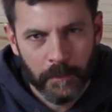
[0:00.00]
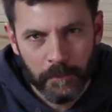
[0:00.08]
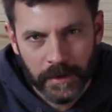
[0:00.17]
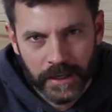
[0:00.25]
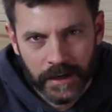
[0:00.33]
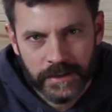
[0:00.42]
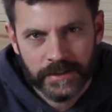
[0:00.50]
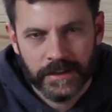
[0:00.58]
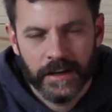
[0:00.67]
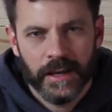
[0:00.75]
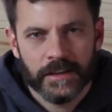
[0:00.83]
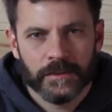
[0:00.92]
Because
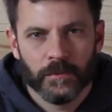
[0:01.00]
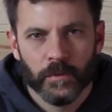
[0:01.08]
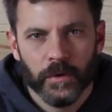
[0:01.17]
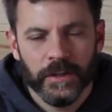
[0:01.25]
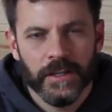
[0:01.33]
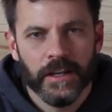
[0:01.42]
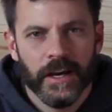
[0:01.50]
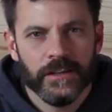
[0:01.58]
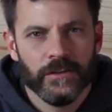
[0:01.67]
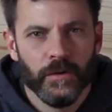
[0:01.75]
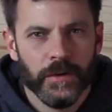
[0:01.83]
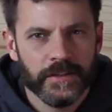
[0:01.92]
Sena has some really
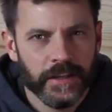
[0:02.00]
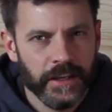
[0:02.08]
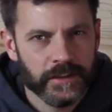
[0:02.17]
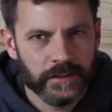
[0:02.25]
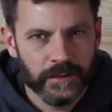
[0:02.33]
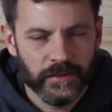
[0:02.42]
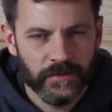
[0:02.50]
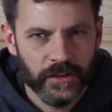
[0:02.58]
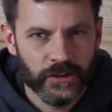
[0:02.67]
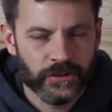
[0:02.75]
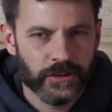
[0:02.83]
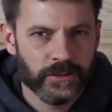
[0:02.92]
nice noise canceling
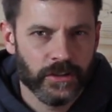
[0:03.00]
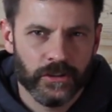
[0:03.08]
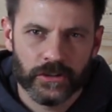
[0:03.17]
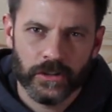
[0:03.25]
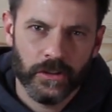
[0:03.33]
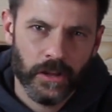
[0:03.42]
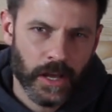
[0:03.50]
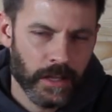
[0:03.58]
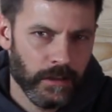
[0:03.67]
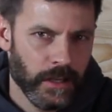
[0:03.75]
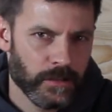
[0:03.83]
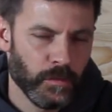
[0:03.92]
features, there's a
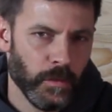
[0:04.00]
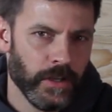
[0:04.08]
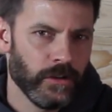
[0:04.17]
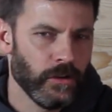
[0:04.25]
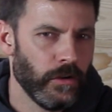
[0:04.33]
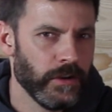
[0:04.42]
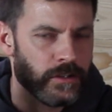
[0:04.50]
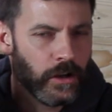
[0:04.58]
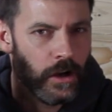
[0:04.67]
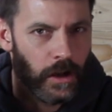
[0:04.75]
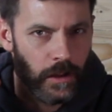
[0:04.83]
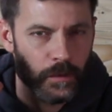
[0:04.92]
lot less wind noise
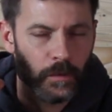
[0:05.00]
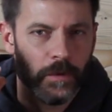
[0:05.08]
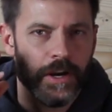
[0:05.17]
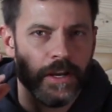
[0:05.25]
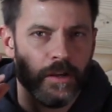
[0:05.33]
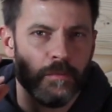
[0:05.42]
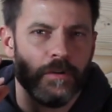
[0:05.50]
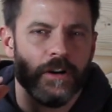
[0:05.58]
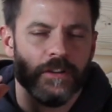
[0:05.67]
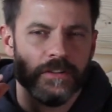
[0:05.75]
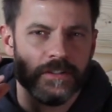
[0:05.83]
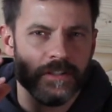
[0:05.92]
on the radio
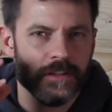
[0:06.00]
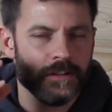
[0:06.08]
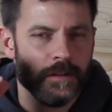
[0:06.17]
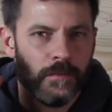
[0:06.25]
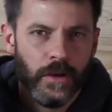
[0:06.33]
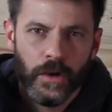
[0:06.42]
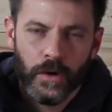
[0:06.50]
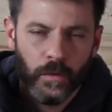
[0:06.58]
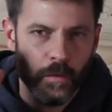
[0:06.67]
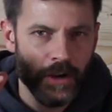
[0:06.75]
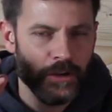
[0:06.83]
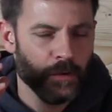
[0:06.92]
part of the system
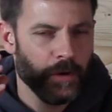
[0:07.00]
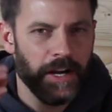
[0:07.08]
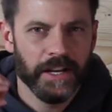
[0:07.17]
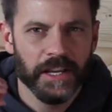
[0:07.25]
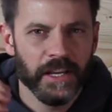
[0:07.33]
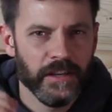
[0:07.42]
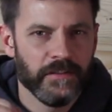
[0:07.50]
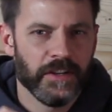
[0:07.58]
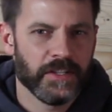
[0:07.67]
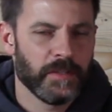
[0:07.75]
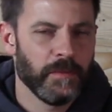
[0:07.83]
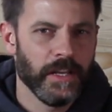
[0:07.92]
when you're riding, even
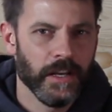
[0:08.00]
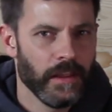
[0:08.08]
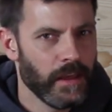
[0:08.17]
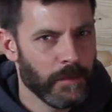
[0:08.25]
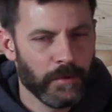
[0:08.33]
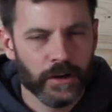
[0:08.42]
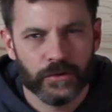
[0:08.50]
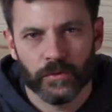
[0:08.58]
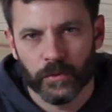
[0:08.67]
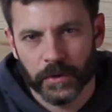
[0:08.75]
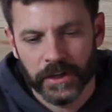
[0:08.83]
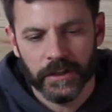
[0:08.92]
at speed. That part's
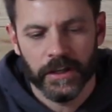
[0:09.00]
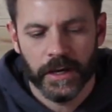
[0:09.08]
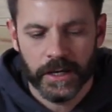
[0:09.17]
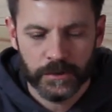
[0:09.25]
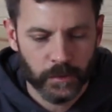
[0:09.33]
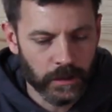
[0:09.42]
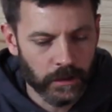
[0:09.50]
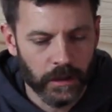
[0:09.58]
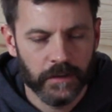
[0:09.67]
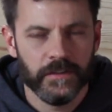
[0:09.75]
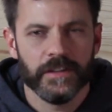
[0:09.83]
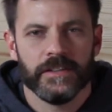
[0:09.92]
really nice. We
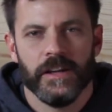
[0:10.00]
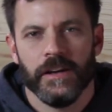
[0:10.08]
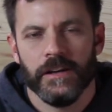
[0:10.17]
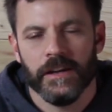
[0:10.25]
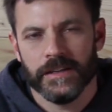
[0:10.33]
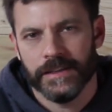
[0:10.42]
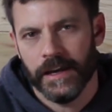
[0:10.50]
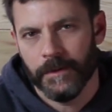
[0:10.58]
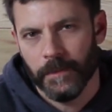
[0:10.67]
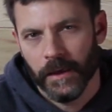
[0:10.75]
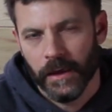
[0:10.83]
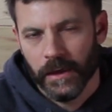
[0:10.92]
love that Sena does
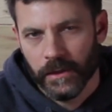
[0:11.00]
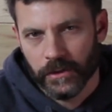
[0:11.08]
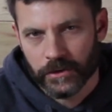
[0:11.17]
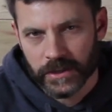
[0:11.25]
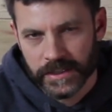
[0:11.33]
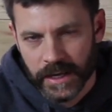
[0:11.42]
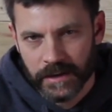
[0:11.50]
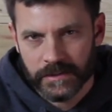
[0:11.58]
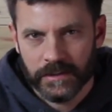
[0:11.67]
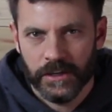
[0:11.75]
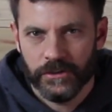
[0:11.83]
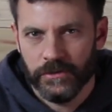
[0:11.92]
that. There's a
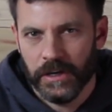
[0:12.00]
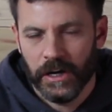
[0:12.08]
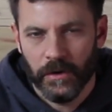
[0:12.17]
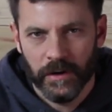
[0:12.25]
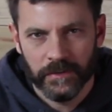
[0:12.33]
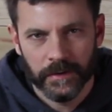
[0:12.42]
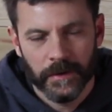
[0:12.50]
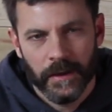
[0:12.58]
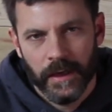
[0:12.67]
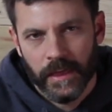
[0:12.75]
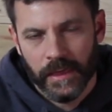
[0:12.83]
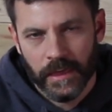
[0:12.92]
downside to it, however.
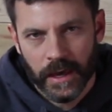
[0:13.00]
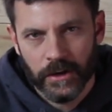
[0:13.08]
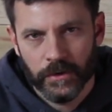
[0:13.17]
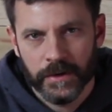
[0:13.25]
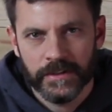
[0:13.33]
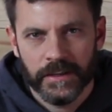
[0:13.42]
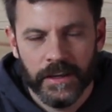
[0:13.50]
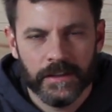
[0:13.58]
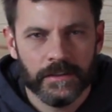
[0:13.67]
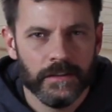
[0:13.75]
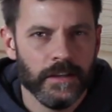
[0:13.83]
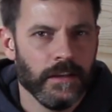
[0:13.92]
That noise
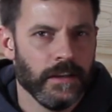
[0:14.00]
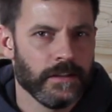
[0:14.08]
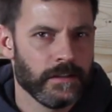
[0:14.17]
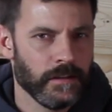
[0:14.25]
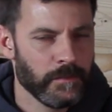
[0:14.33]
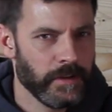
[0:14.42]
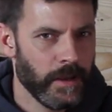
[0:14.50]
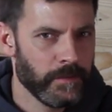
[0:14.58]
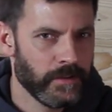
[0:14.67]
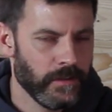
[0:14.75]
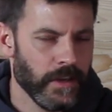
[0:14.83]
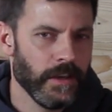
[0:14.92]
canceling can
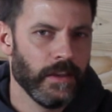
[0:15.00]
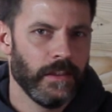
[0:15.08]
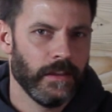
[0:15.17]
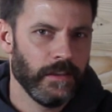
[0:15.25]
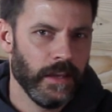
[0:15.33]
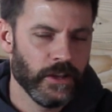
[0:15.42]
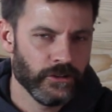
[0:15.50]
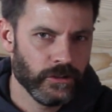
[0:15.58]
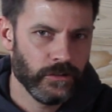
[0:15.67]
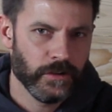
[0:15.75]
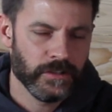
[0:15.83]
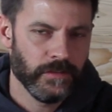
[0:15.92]
sometimes think that the
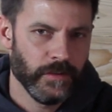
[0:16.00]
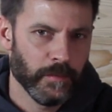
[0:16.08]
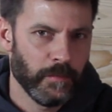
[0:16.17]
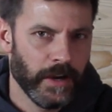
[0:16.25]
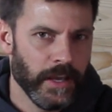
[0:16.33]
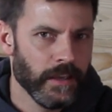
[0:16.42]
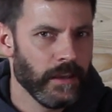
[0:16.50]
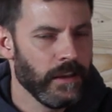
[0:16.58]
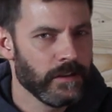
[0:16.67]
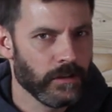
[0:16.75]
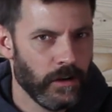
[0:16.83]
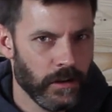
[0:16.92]
engine noise of your bike
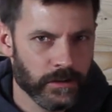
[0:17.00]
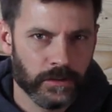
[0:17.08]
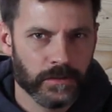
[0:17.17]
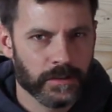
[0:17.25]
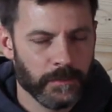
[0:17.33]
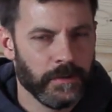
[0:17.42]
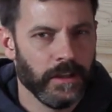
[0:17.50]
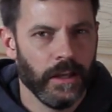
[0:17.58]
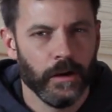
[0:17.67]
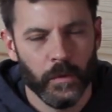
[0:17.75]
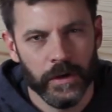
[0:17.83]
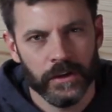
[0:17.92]
is also something
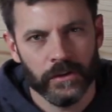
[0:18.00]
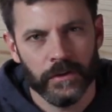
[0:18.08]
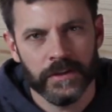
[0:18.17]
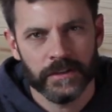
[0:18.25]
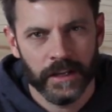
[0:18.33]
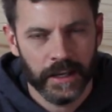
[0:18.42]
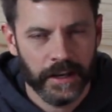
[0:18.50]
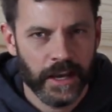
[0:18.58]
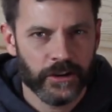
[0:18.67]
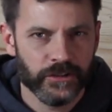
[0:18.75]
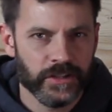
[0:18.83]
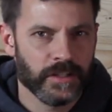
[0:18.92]
like wind noise, and it can
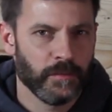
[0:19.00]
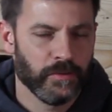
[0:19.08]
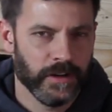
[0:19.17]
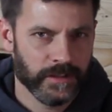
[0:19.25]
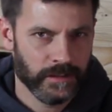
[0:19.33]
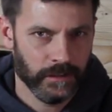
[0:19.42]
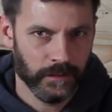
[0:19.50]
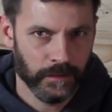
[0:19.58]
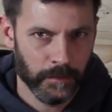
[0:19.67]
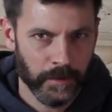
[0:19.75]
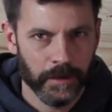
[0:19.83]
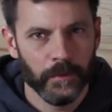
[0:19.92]
actually suppress it a
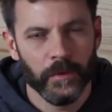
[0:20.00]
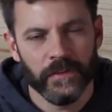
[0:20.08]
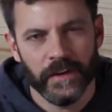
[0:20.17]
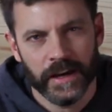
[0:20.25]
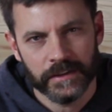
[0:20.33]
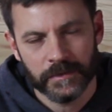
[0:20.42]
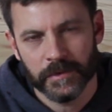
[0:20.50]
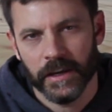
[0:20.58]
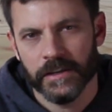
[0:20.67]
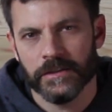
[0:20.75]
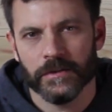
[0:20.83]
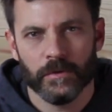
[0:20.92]
little bit. We've had some
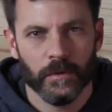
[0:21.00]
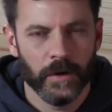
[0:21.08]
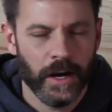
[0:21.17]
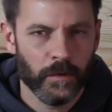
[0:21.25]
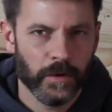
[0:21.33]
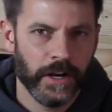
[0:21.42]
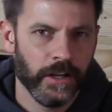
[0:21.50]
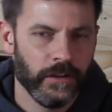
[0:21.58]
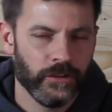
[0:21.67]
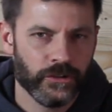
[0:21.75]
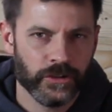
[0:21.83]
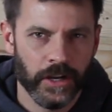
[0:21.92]
cases where we're out riding
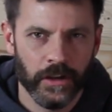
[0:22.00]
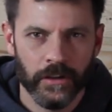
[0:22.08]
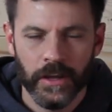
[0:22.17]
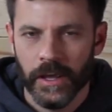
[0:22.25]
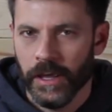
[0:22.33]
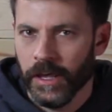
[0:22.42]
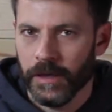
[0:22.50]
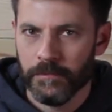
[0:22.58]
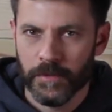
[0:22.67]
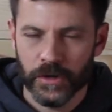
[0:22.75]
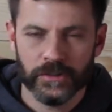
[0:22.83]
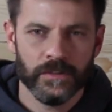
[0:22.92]
on the trail and
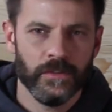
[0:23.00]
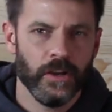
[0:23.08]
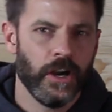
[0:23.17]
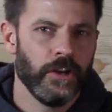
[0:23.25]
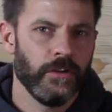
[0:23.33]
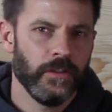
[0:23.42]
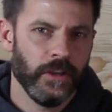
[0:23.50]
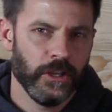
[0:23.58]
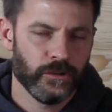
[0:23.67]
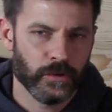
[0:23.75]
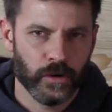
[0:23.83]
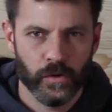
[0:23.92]
most of the audio that
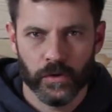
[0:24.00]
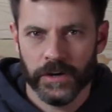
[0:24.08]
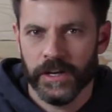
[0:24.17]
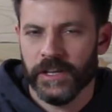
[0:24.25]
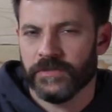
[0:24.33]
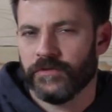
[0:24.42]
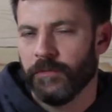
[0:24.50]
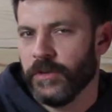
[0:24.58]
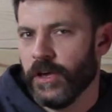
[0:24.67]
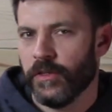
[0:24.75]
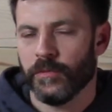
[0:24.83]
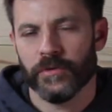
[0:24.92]
gets recorded is from
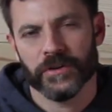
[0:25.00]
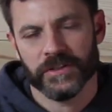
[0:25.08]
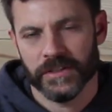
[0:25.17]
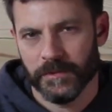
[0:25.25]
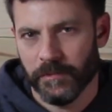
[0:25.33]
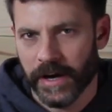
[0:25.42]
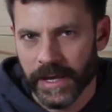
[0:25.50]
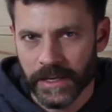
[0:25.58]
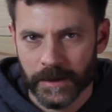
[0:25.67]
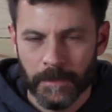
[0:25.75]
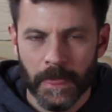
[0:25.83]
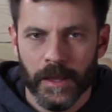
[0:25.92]
the other person's
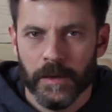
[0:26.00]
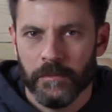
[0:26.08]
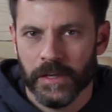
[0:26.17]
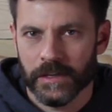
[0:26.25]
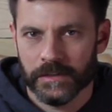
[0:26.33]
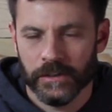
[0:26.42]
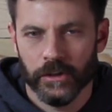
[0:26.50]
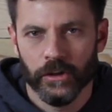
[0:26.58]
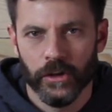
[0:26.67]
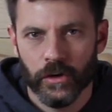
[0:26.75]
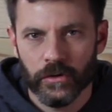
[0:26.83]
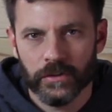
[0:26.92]
bike. because the
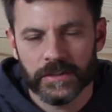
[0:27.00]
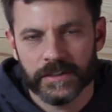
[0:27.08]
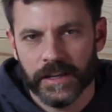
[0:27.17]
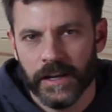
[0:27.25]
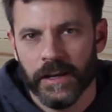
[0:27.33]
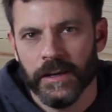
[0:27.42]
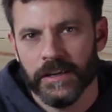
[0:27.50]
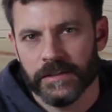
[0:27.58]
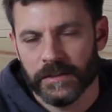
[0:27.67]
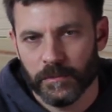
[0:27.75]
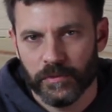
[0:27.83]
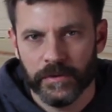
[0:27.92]
local Sena is
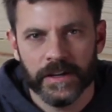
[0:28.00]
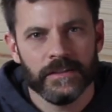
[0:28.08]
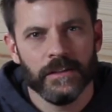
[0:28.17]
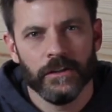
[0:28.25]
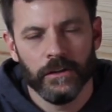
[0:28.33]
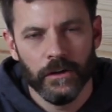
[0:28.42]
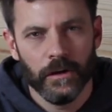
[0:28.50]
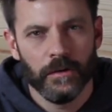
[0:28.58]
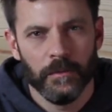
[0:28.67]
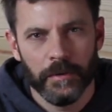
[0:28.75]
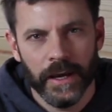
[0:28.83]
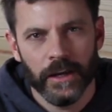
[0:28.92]
suppressing the
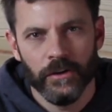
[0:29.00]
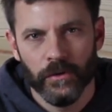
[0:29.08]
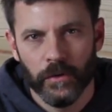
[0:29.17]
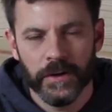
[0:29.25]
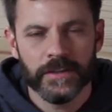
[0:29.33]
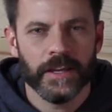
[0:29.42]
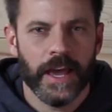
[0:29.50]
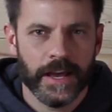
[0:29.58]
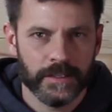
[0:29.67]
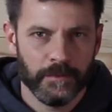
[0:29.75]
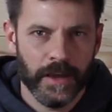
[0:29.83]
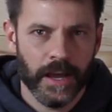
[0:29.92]
local bike noise
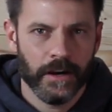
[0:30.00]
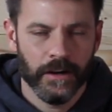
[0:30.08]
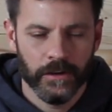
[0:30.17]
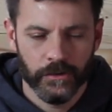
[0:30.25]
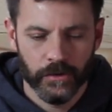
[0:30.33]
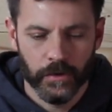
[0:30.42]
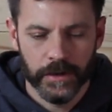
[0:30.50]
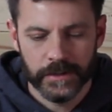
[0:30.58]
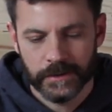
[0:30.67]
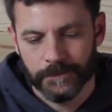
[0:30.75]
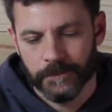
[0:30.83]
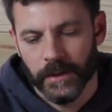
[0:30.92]
as background noise.